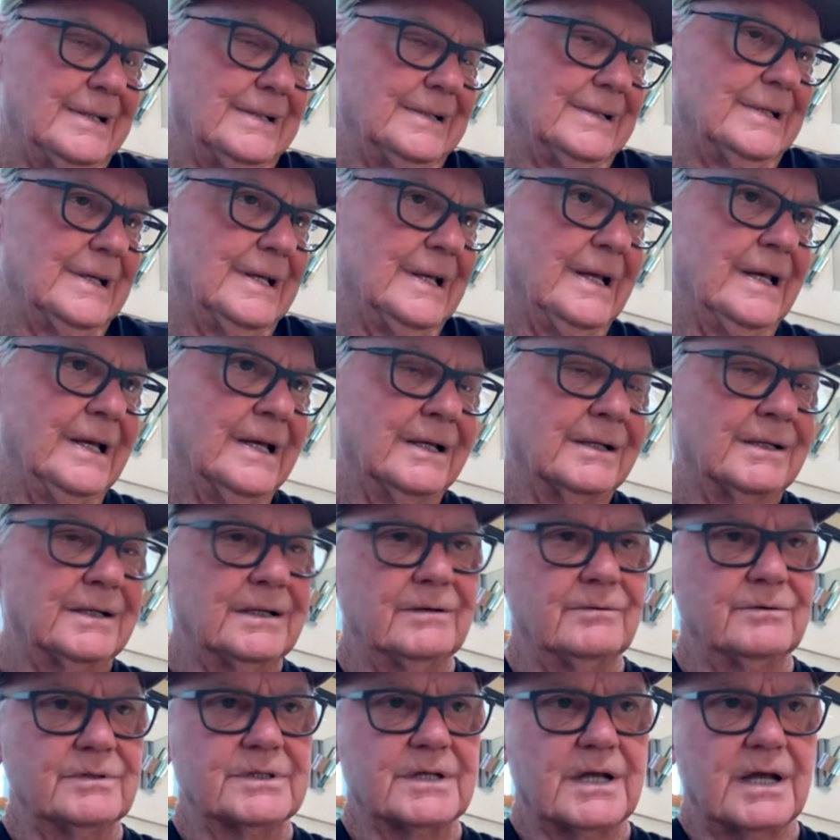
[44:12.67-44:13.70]
and it
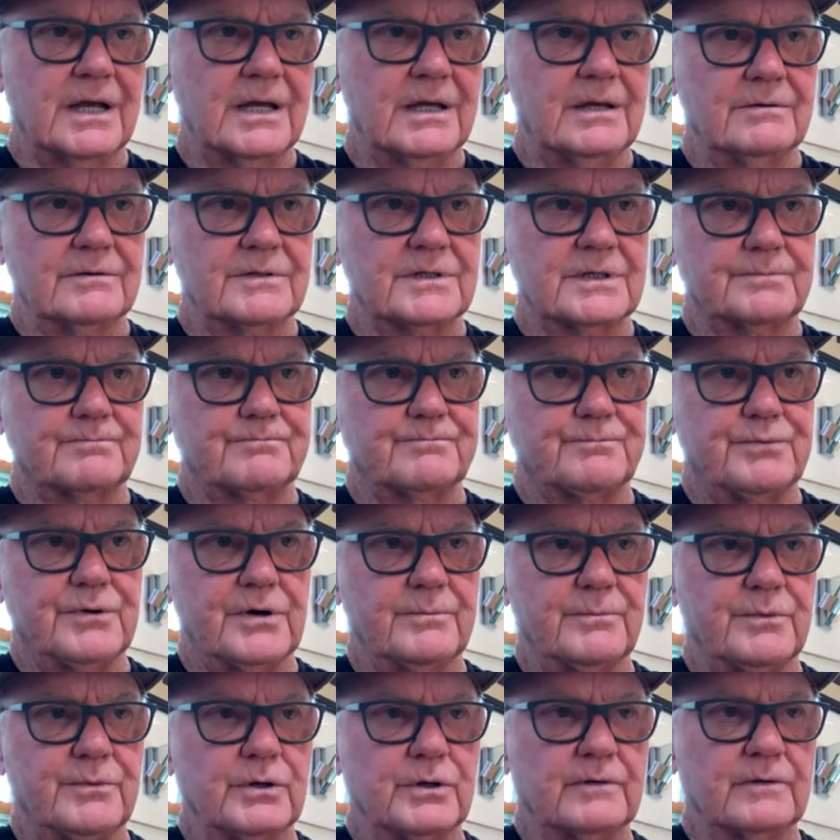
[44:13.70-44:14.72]
was pretty
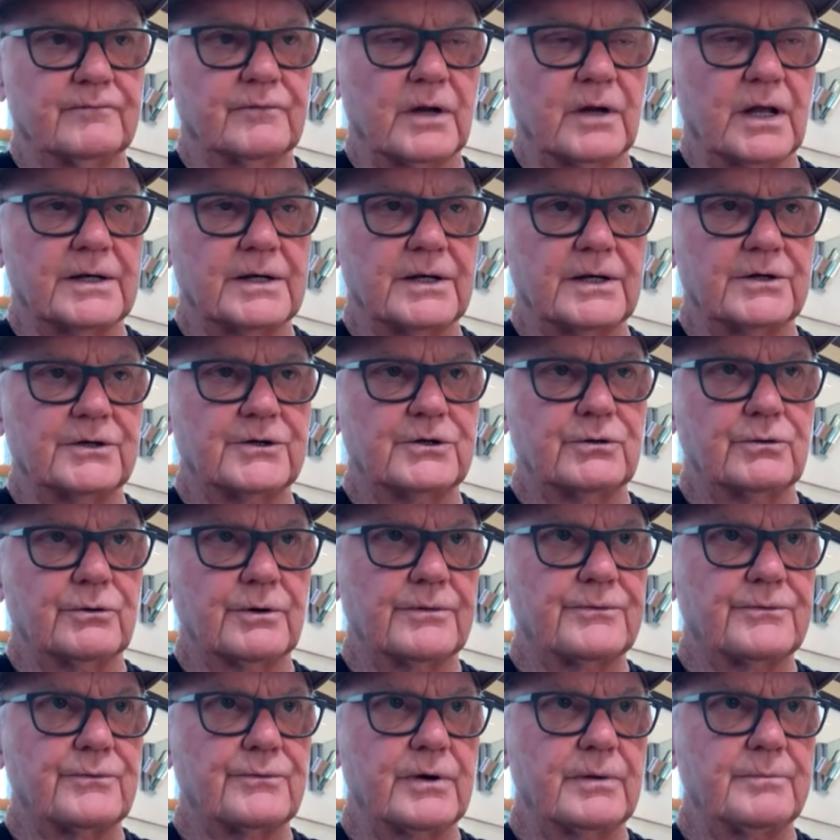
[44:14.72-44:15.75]
beautiful. I did 2 or
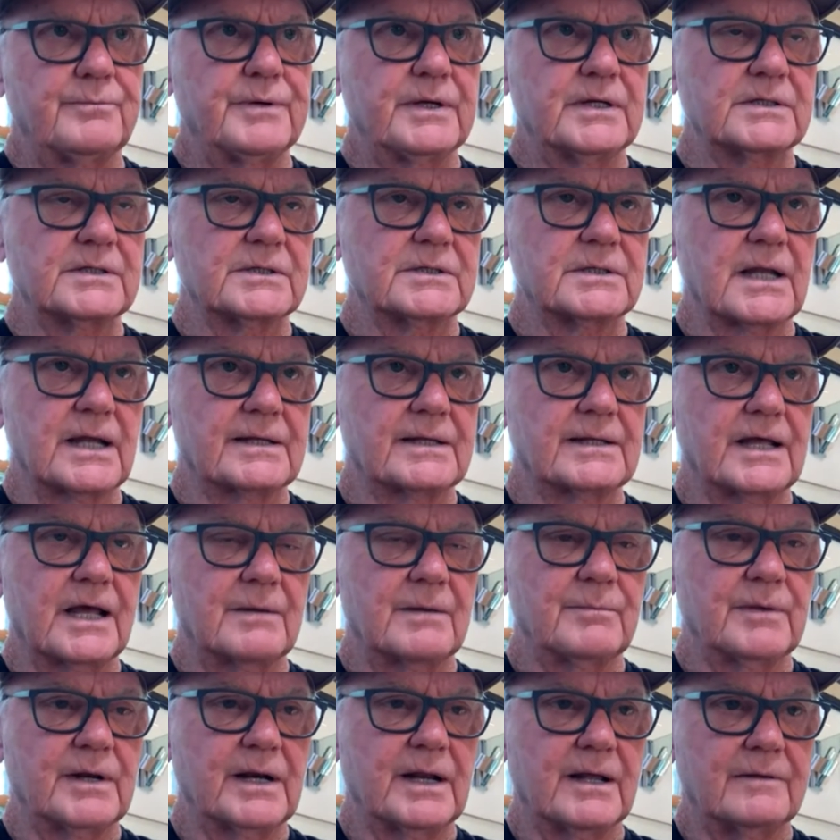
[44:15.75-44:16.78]
3 pieces like that. I
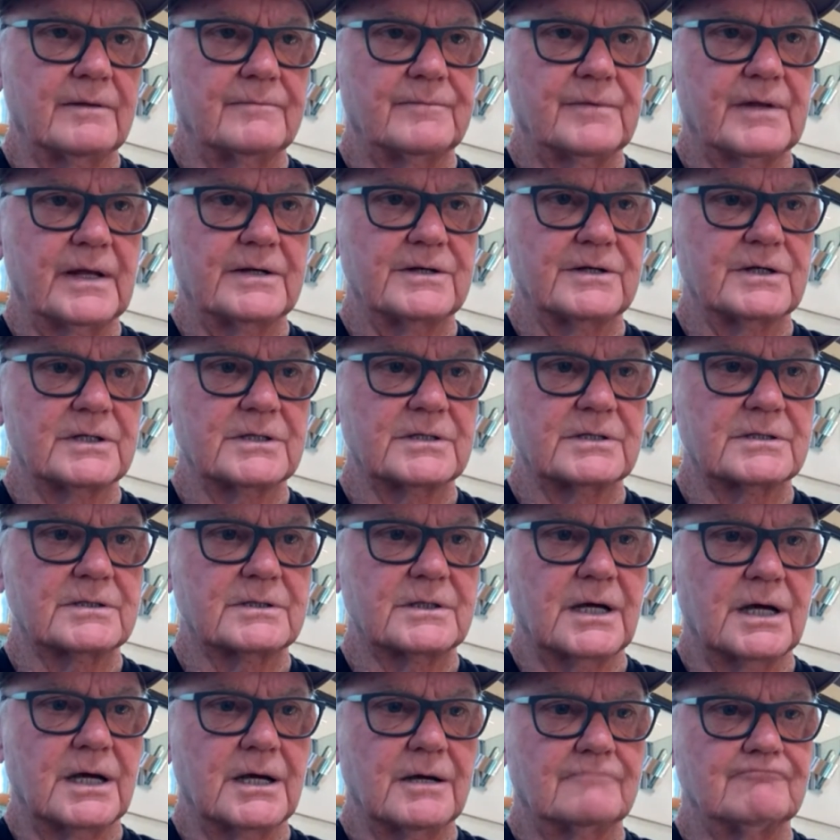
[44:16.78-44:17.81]
mean, they just
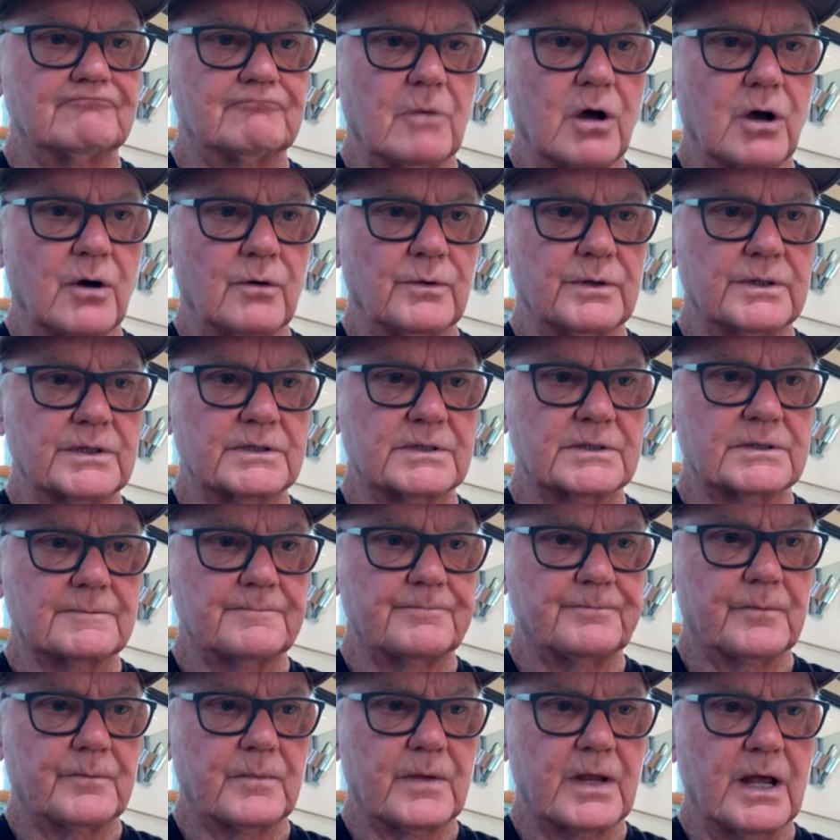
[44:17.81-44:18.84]
always
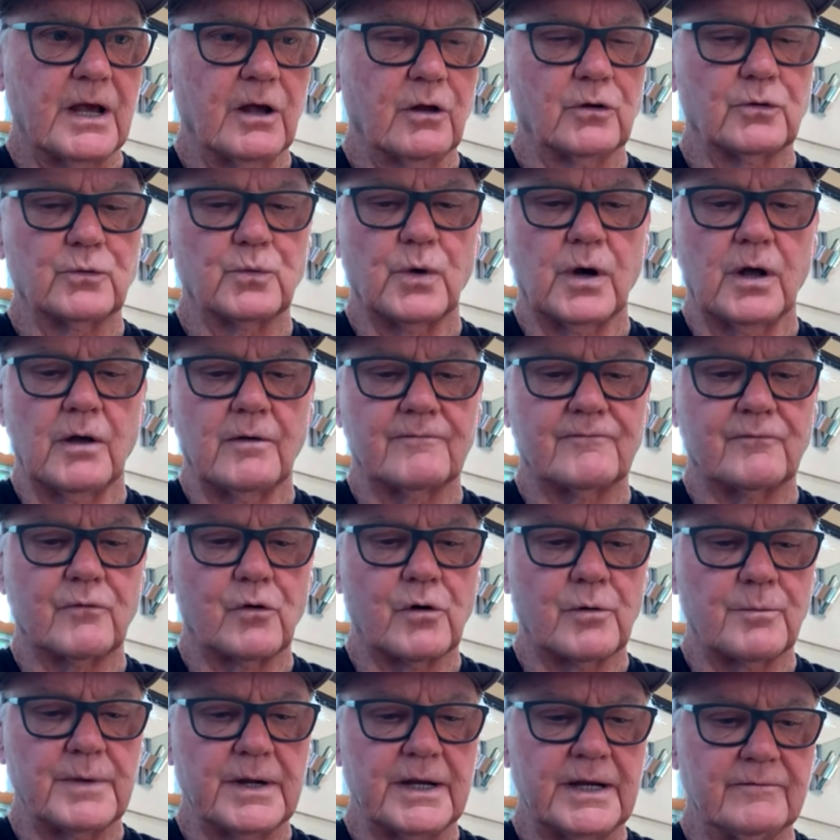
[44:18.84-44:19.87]
held well for
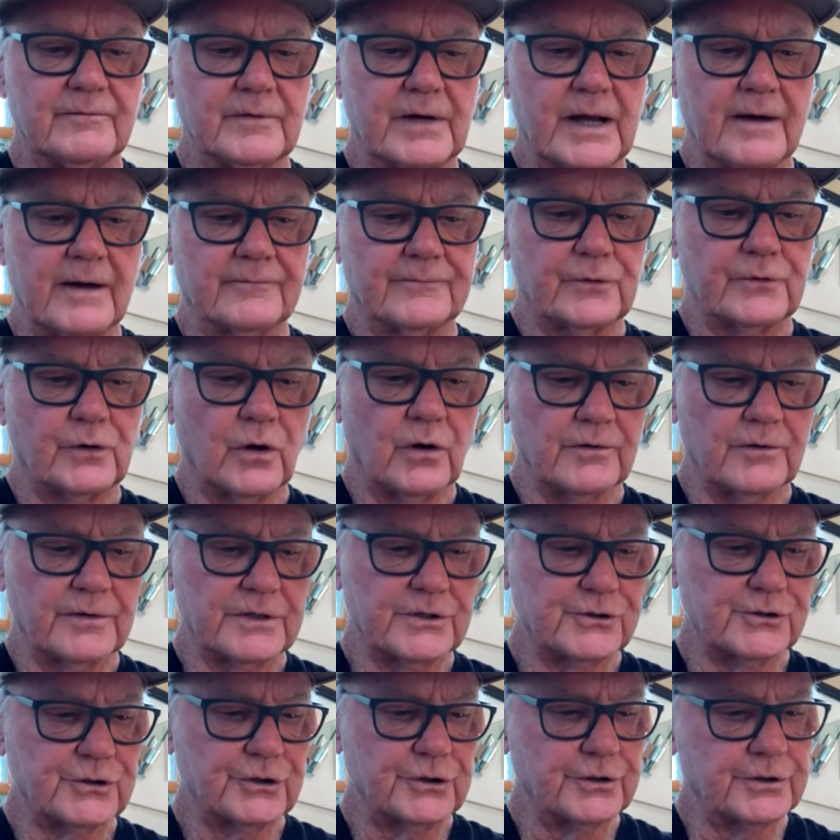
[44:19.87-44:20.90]
me even after all
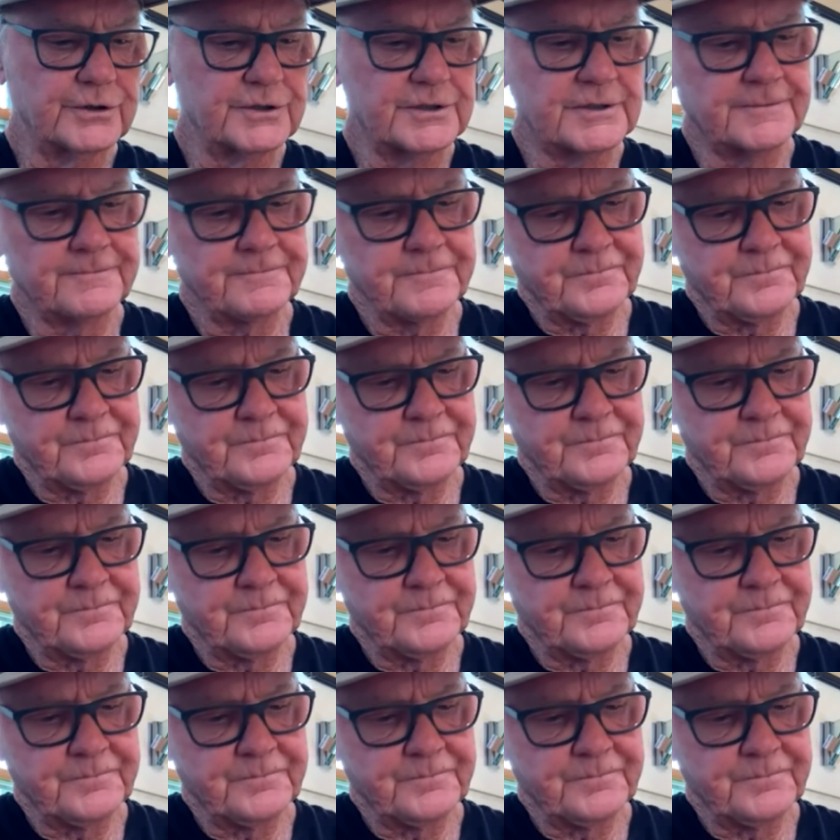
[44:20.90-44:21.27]
these years.